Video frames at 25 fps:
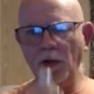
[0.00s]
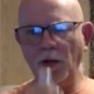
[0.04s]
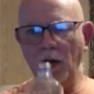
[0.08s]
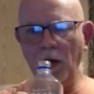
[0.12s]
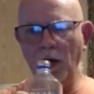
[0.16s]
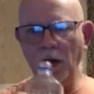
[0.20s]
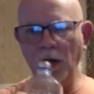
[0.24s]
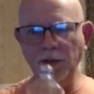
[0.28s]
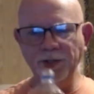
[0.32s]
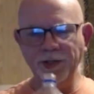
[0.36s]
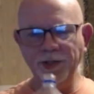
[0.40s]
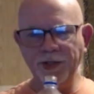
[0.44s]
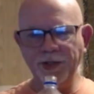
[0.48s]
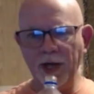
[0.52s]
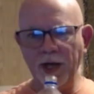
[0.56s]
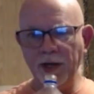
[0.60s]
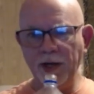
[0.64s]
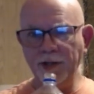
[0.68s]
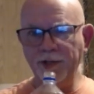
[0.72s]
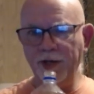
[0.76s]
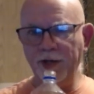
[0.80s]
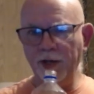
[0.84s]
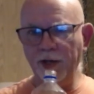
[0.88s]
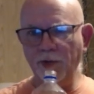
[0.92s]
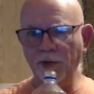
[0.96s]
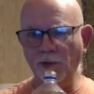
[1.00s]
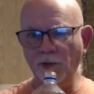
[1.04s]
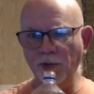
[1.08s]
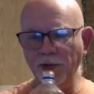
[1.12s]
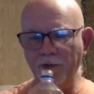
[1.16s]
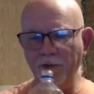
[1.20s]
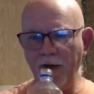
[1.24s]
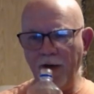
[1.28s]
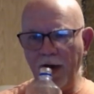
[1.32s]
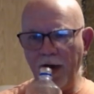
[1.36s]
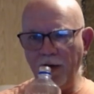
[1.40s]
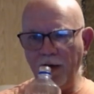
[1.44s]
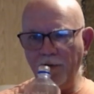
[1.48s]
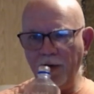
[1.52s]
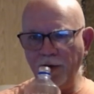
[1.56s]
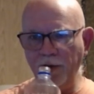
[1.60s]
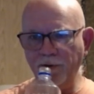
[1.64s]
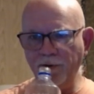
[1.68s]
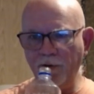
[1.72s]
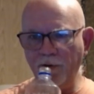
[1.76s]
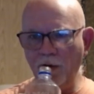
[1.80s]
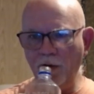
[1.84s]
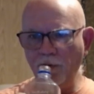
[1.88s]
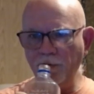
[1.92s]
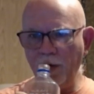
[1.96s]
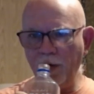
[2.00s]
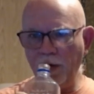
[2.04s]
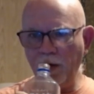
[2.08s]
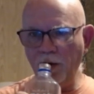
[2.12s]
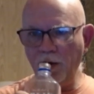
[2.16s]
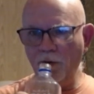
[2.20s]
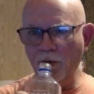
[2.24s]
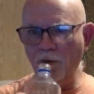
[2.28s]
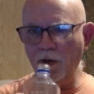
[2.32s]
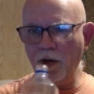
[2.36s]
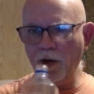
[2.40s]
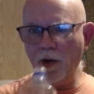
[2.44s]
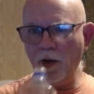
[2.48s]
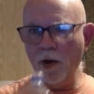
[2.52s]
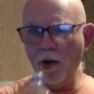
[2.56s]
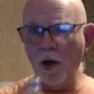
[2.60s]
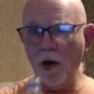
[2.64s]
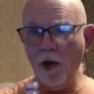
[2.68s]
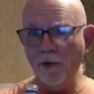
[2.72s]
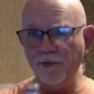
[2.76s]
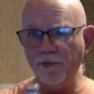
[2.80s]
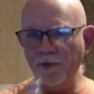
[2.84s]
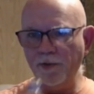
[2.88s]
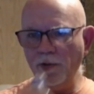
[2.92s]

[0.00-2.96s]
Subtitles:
I just got a tickle in the back of my throat, and I don't want to cough.